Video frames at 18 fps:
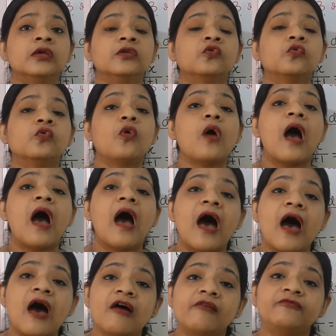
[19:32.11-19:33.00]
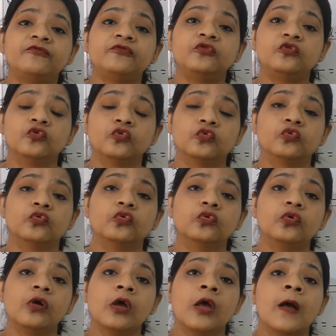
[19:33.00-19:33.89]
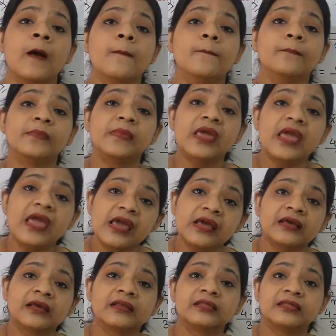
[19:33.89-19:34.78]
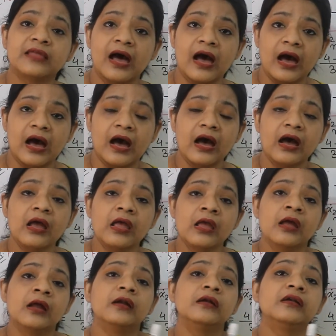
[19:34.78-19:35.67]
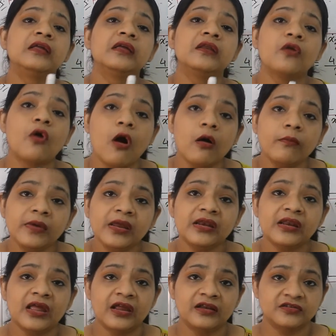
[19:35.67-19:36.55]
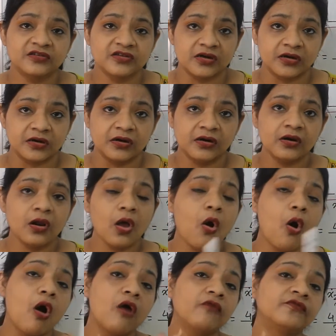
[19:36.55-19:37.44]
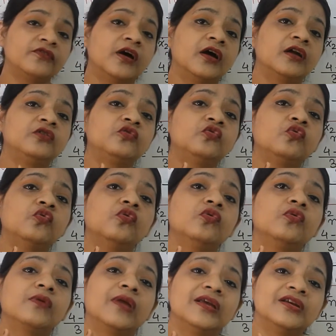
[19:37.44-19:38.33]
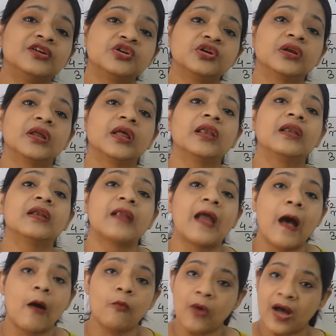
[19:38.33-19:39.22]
you have to make the denominator of the two rational,